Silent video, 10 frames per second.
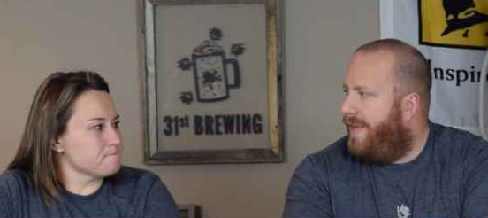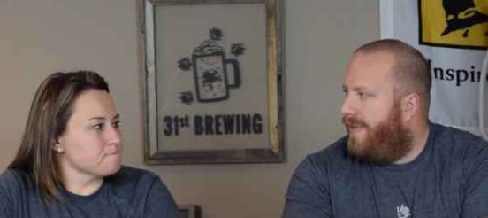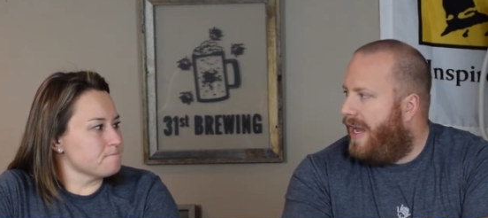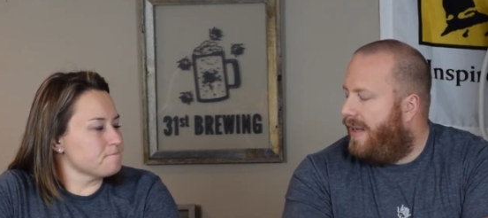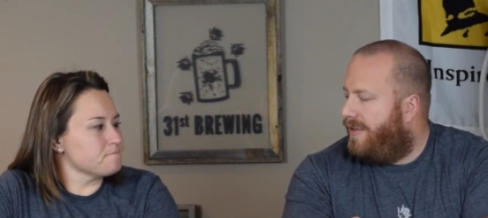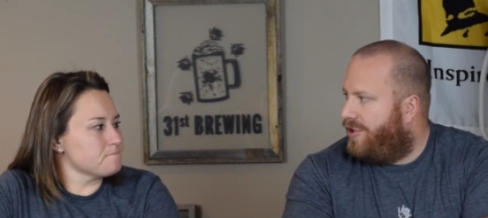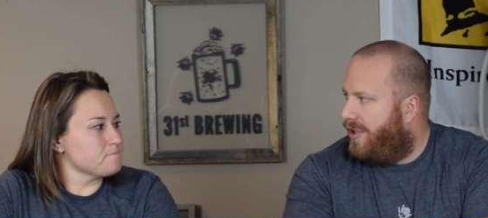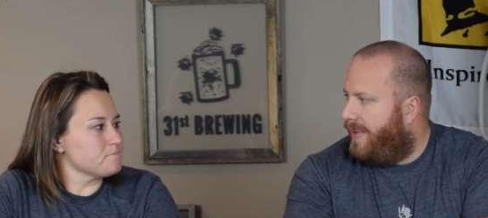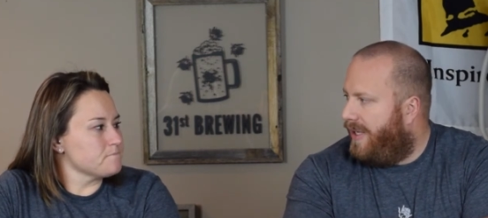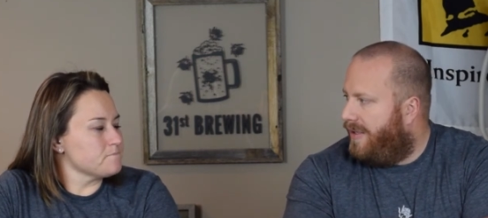Speaker 1: mm-hmm. that
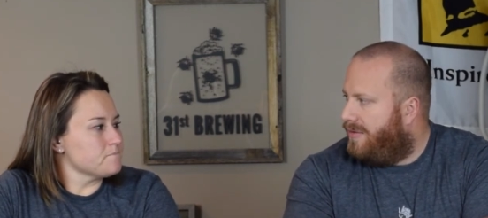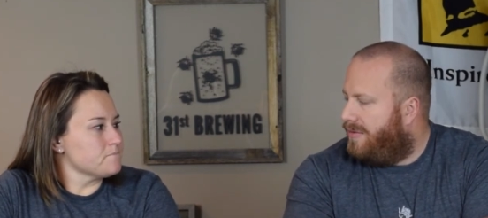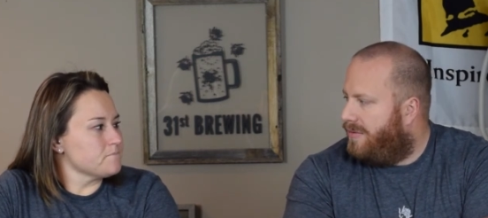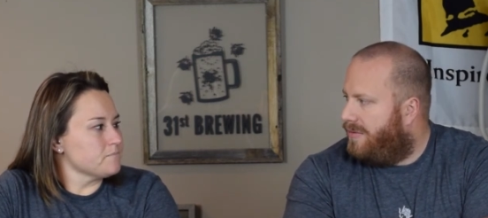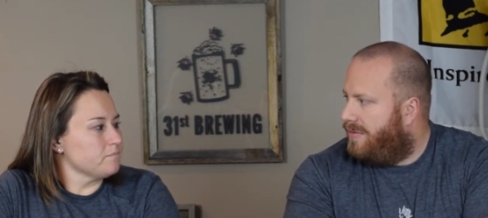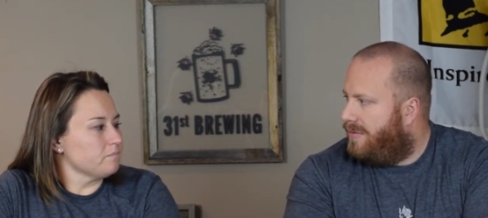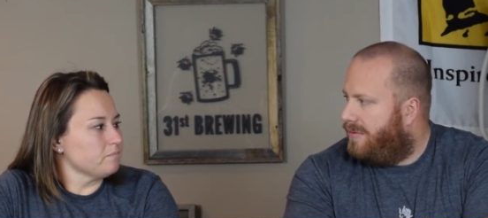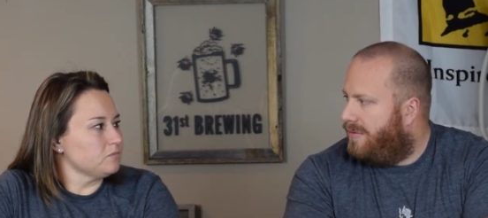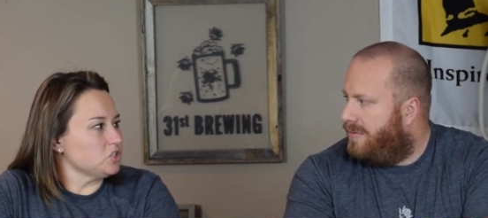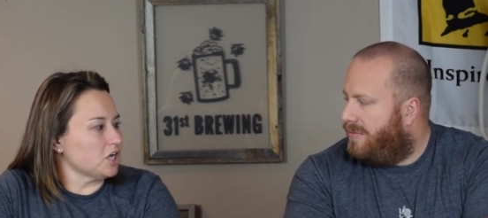German
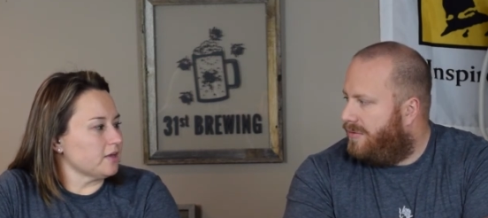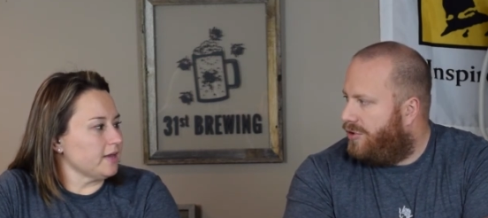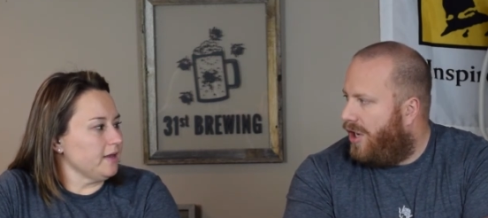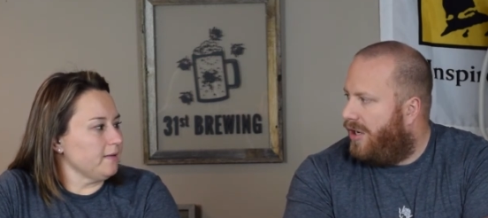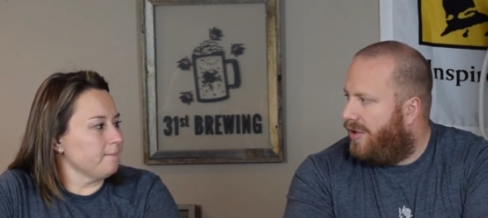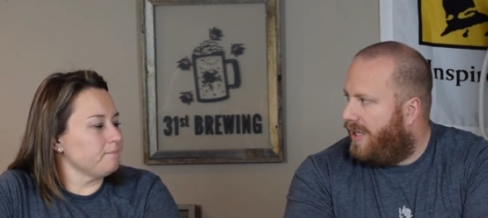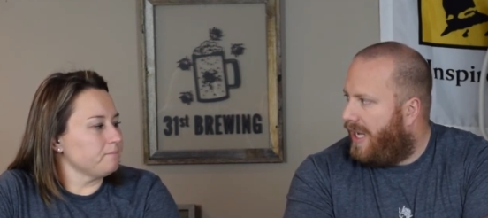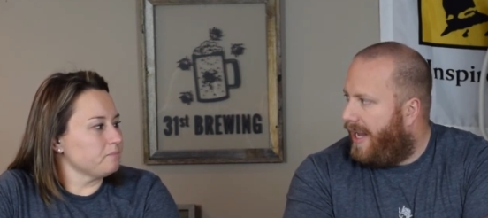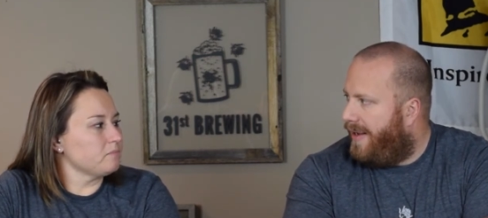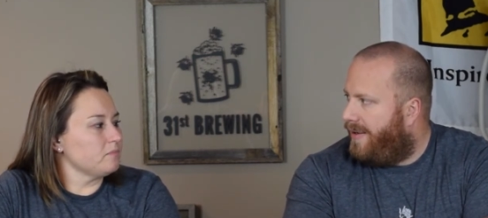
Speaker 2: chocolate cake. chocolate
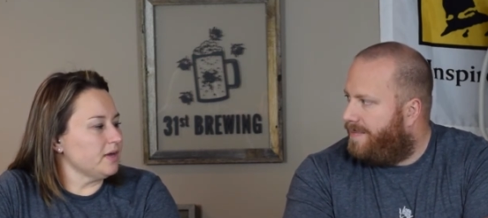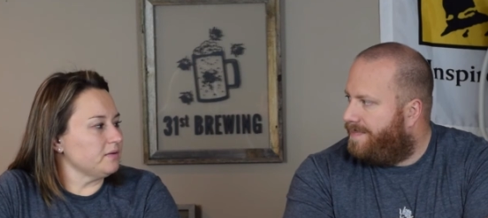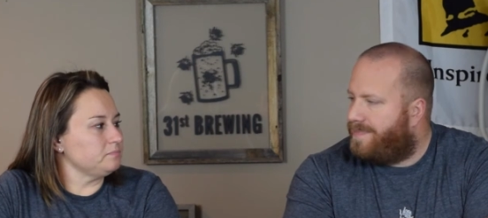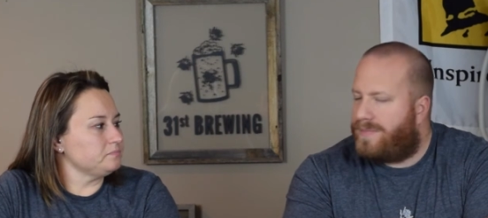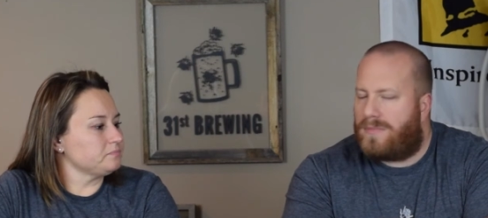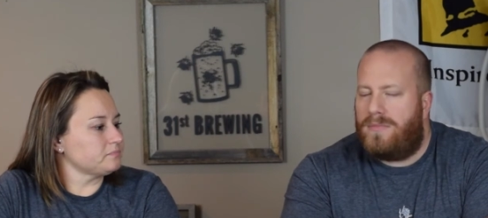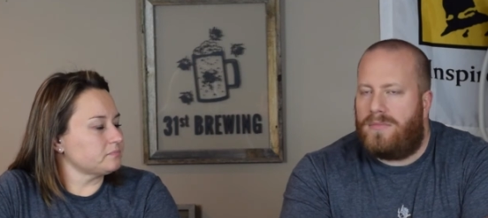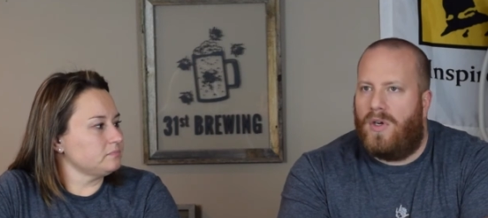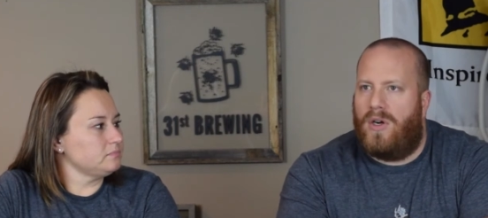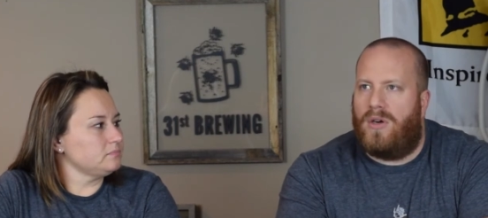cake, yeah,
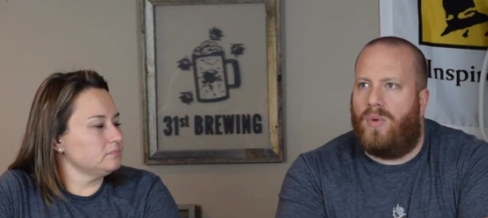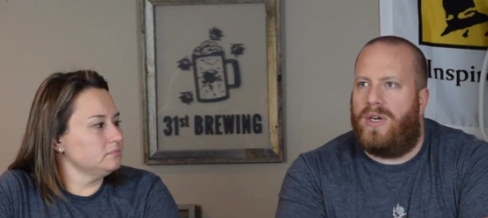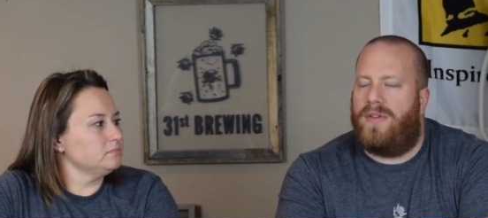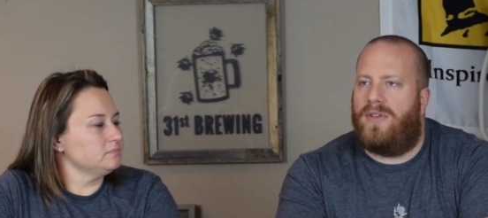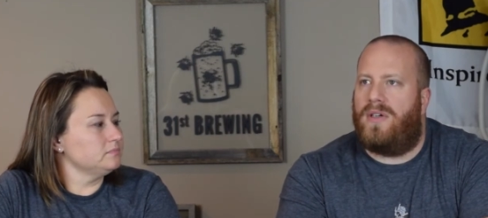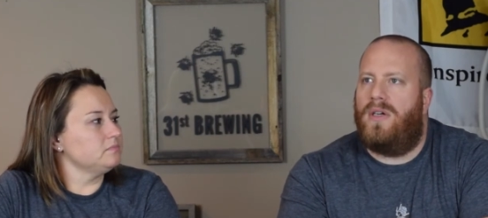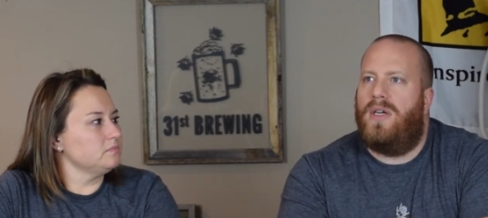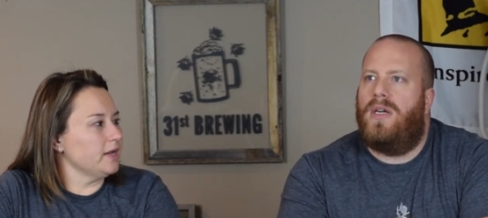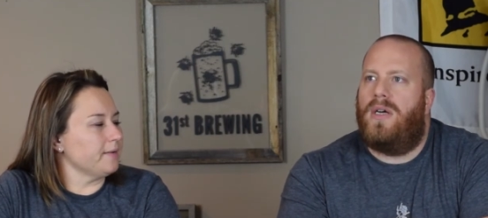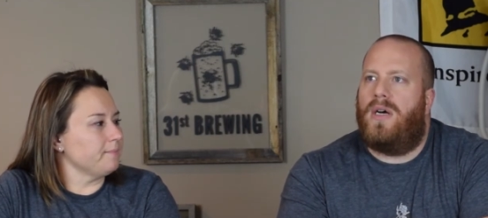
Speaker 1: or whatever,
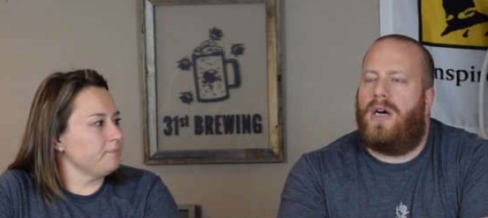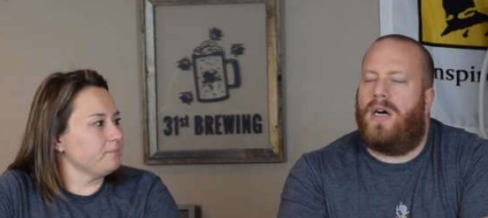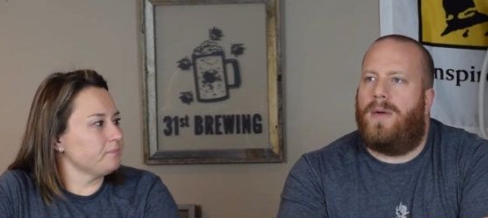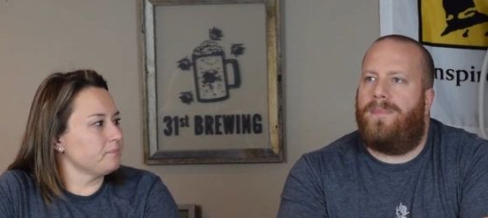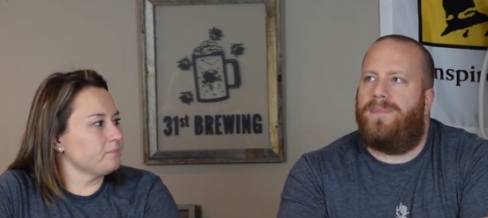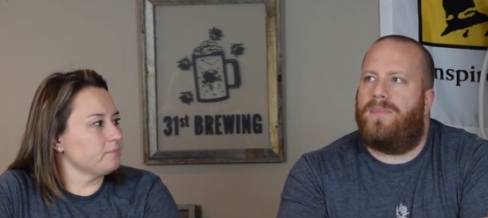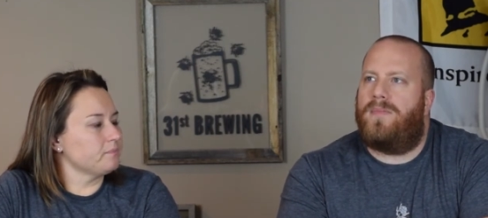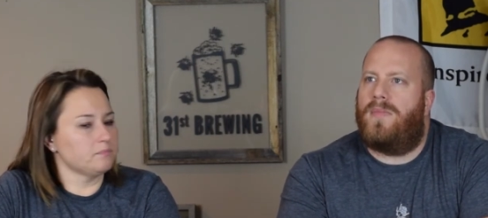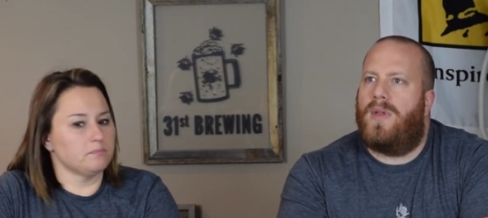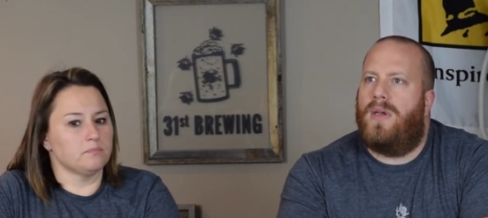yeah. Um,
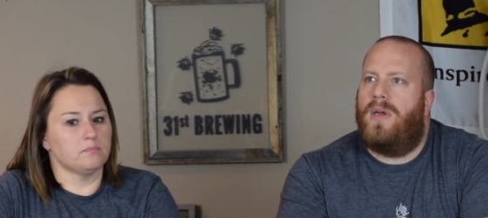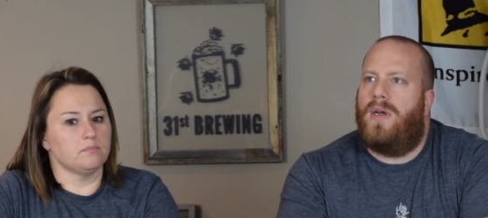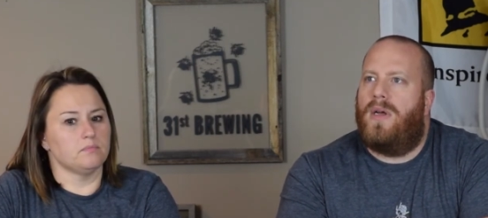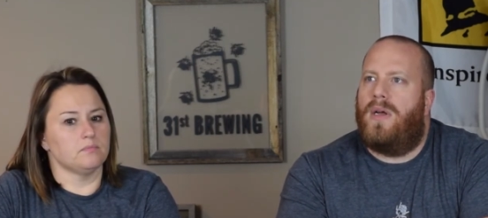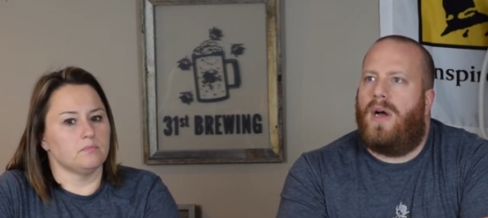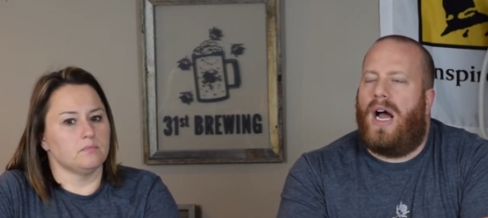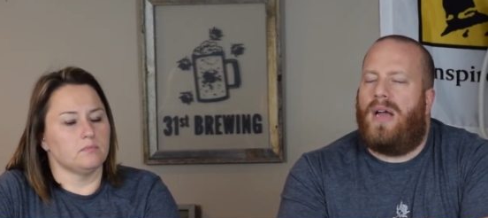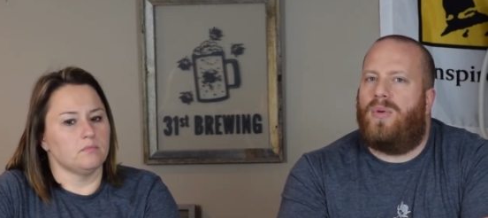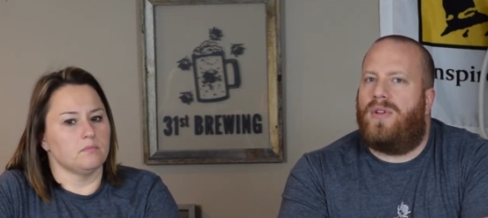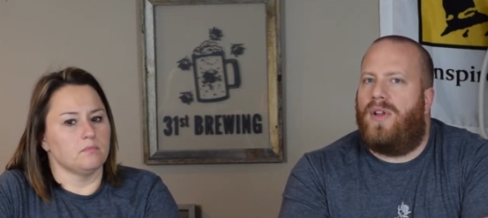I
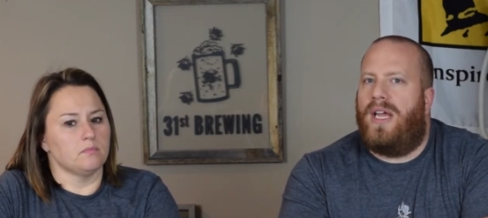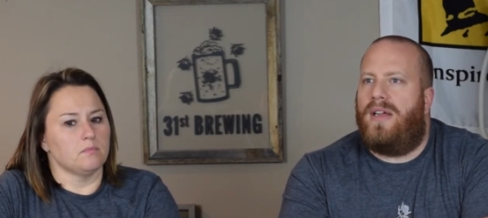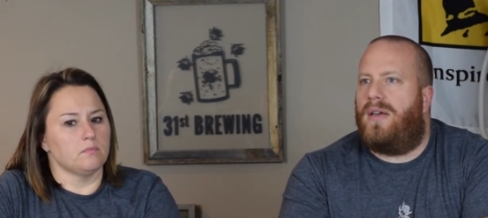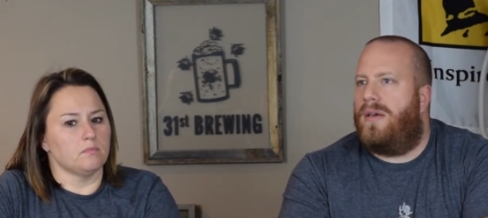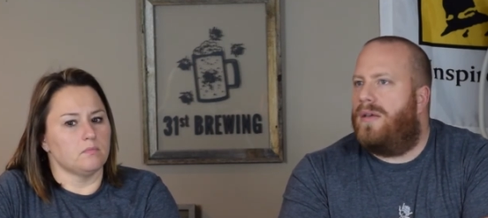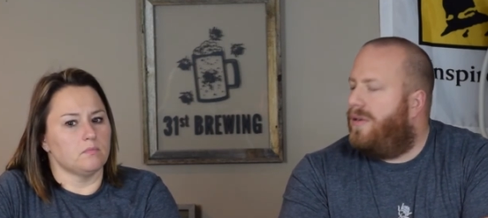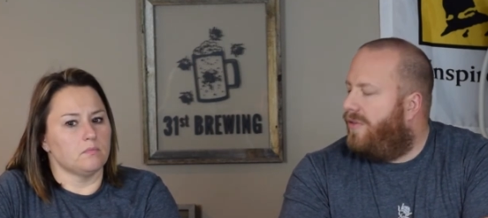would like